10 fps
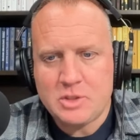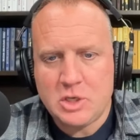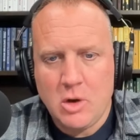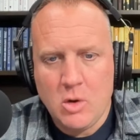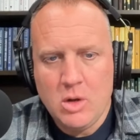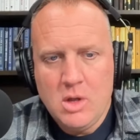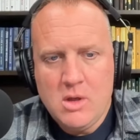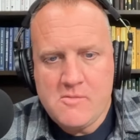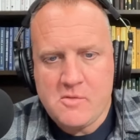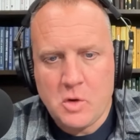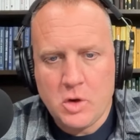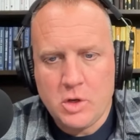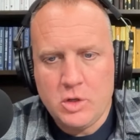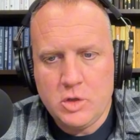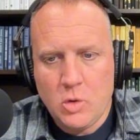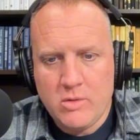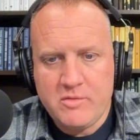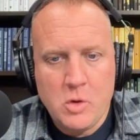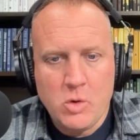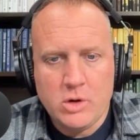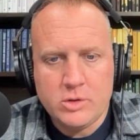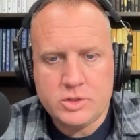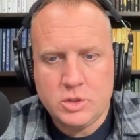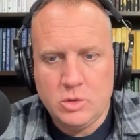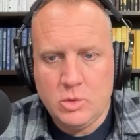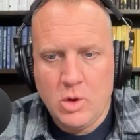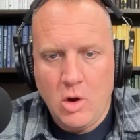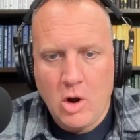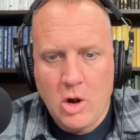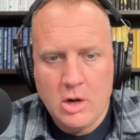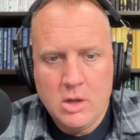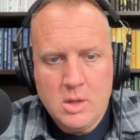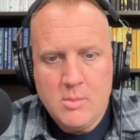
So, for your viewers who are